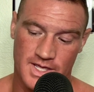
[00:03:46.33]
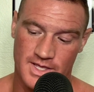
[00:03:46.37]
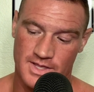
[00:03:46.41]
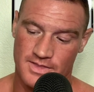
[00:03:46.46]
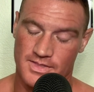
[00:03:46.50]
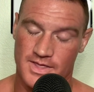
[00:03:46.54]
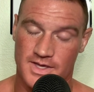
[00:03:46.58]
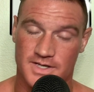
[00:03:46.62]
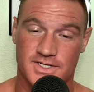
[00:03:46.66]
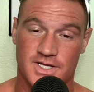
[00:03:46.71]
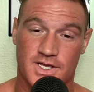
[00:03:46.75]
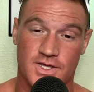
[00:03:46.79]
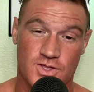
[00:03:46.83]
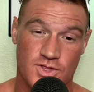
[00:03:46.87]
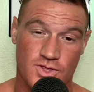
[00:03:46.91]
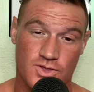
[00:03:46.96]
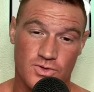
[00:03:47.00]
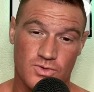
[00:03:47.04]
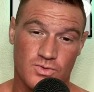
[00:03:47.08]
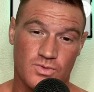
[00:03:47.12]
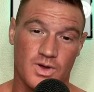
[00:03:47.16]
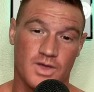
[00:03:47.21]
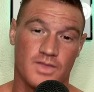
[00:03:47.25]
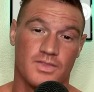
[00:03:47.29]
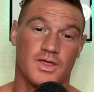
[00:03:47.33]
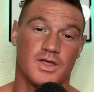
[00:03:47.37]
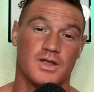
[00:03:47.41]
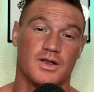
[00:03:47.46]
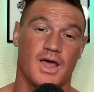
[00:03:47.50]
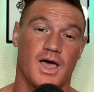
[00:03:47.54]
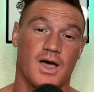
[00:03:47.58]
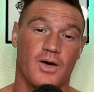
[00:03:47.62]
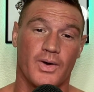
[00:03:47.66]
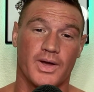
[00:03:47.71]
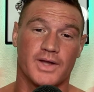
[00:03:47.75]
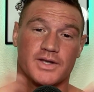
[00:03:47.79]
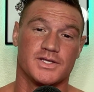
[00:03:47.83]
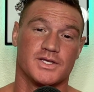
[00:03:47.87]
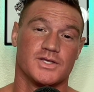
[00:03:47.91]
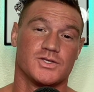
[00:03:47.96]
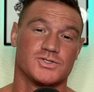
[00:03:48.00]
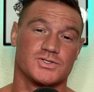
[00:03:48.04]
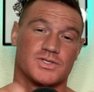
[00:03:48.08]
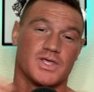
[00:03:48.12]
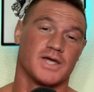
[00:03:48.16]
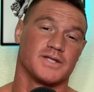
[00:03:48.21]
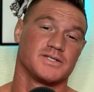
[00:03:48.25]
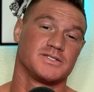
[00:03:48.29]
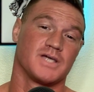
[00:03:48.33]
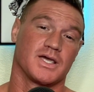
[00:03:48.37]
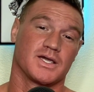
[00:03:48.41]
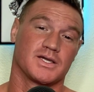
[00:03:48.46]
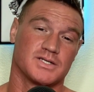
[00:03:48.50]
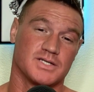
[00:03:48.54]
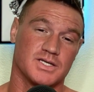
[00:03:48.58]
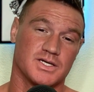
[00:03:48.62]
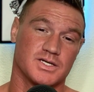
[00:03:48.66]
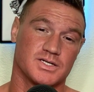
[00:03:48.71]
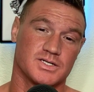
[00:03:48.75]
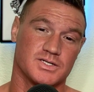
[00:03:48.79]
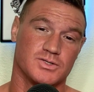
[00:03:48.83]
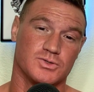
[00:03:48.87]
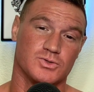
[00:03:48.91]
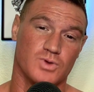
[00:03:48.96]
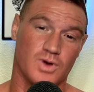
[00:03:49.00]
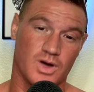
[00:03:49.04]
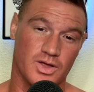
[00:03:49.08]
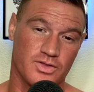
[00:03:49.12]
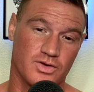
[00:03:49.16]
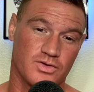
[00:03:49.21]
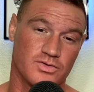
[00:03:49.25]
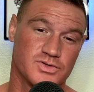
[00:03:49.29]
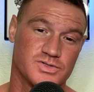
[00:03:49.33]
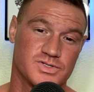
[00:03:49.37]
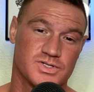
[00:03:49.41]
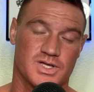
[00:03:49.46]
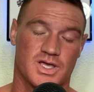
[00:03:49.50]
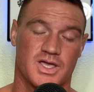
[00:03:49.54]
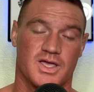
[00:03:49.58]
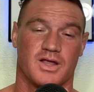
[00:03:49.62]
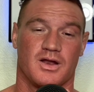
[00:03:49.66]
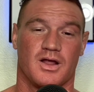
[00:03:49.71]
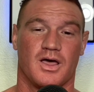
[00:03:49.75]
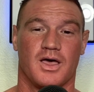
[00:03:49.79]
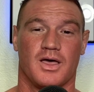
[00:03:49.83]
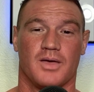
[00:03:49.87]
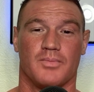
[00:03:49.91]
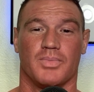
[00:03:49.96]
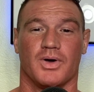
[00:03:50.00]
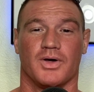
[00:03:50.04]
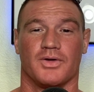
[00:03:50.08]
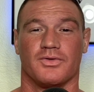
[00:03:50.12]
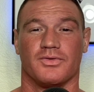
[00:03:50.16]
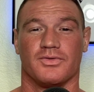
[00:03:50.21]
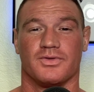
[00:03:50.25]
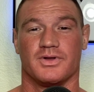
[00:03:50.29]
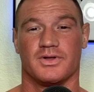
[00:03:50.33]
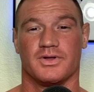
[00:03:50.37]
They teach you. And then now I teach that technique to others. And I bundled it